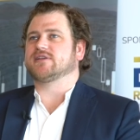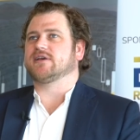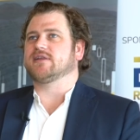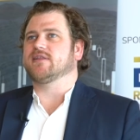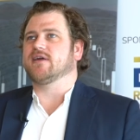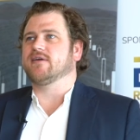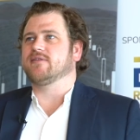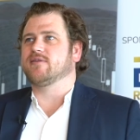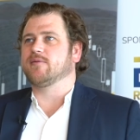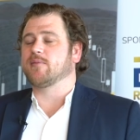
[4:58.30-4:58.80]

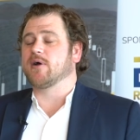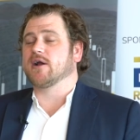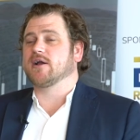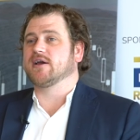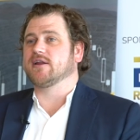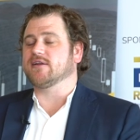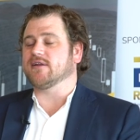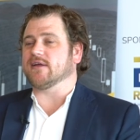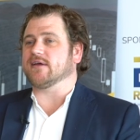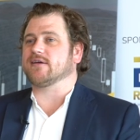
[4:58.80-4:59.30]
the
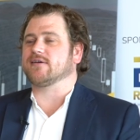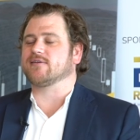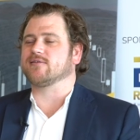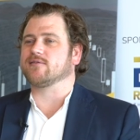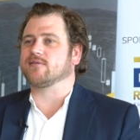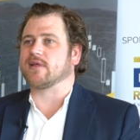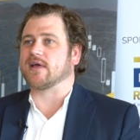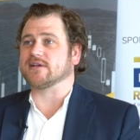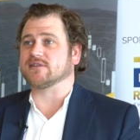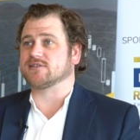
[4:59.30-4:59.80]
market
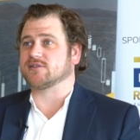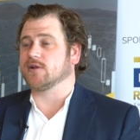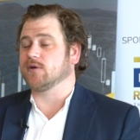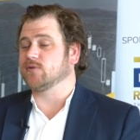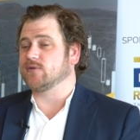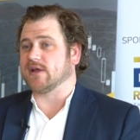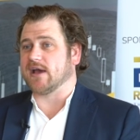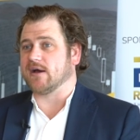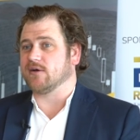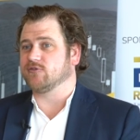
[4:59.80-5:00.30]
has slowed
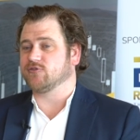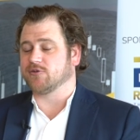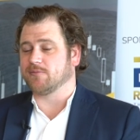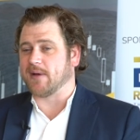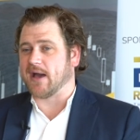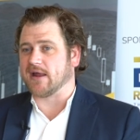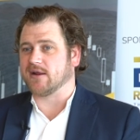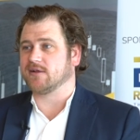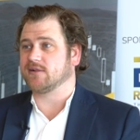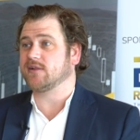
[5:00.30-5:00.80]
down
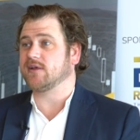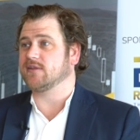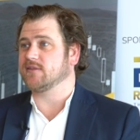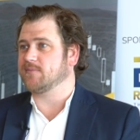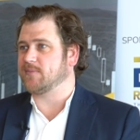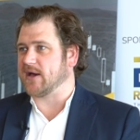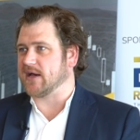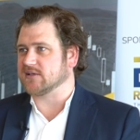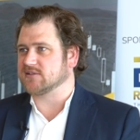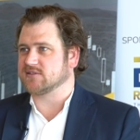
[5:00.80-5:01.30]
dramatically in the
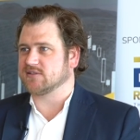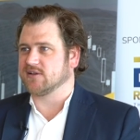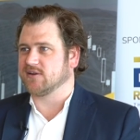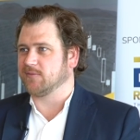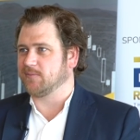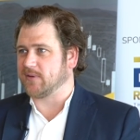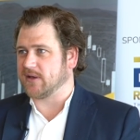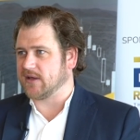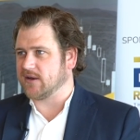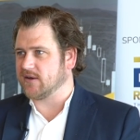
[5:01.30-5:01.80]
past little
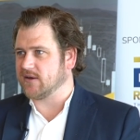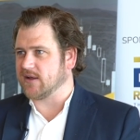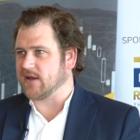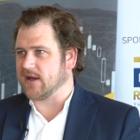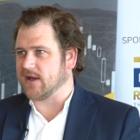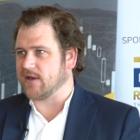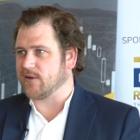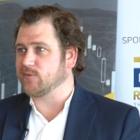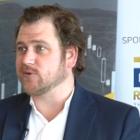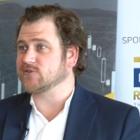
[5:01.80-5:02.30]
bit.
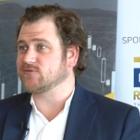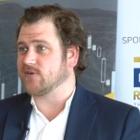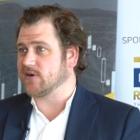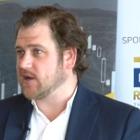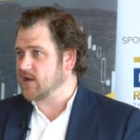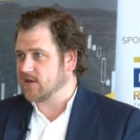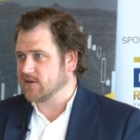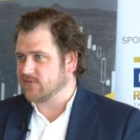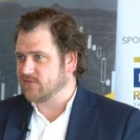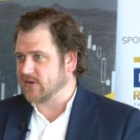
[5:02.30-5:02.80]
It was very
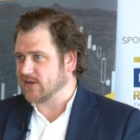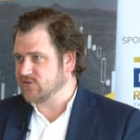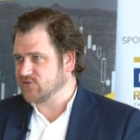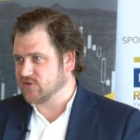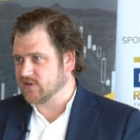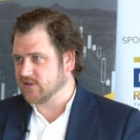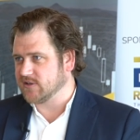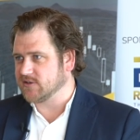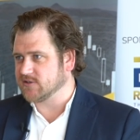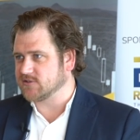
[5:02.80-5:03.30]
hard to find
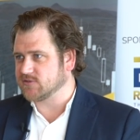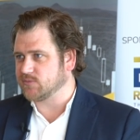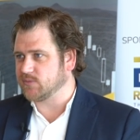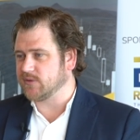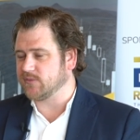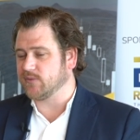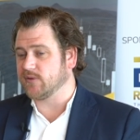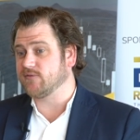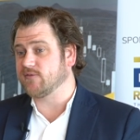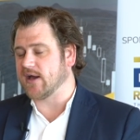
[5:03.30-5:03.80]
drillers.
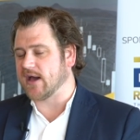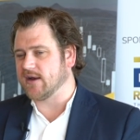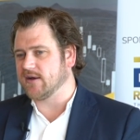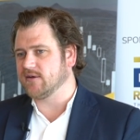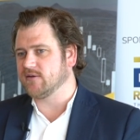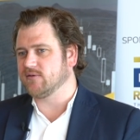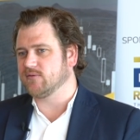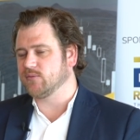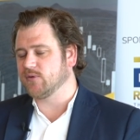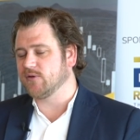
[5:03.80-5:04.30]
We've